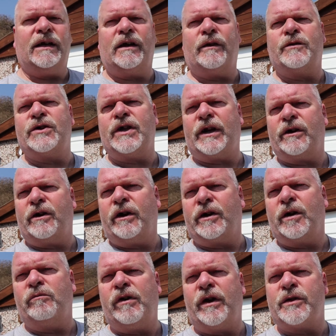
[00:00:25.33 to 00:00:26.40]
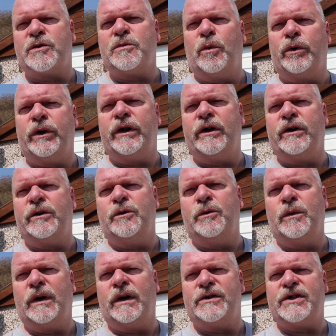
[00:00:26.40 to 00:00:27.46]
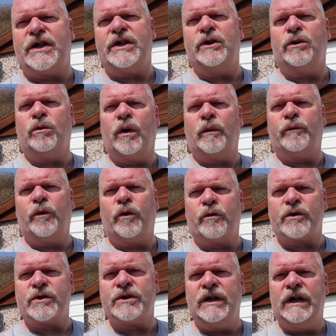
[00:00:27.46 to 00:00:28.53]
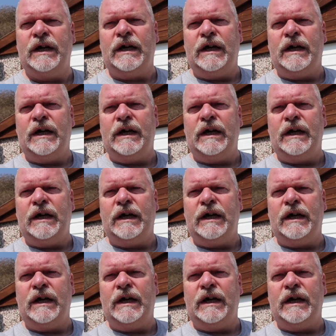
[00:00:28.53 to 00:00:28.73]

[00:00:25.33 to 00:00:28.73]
and I just had a guy come around this morning to uh, set it all up for us